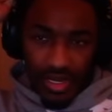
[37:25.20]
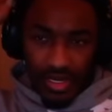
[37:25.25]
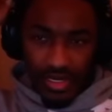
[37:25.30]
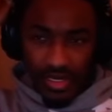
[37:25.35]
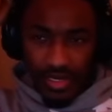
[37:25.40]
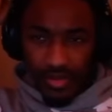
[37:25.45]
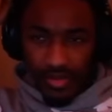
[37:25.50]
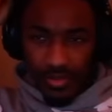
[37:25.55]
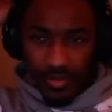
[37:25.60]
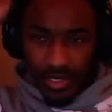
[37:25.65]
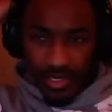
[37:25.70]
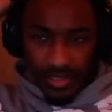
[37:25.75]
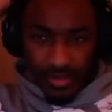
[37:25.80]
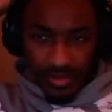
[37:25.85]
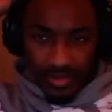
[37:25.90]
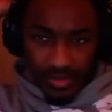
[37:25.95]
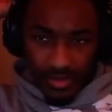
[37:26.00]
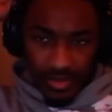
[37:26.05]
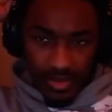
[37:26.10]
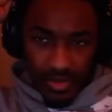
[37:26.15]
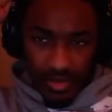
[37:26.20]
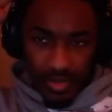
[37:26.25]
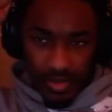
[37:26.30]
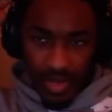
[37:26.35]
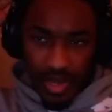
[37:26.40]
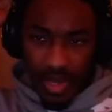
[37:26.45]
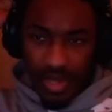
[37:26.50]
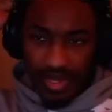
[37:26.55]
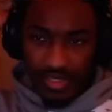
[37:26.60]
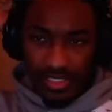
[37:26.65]
I need help with money.
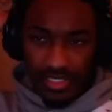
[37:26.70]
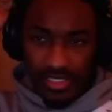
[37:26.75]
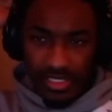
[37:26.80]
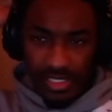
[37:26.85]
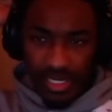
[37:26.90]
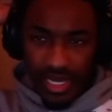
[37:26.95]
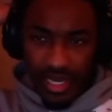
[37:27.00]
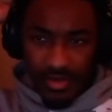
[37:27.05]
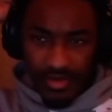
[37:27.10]
Shit,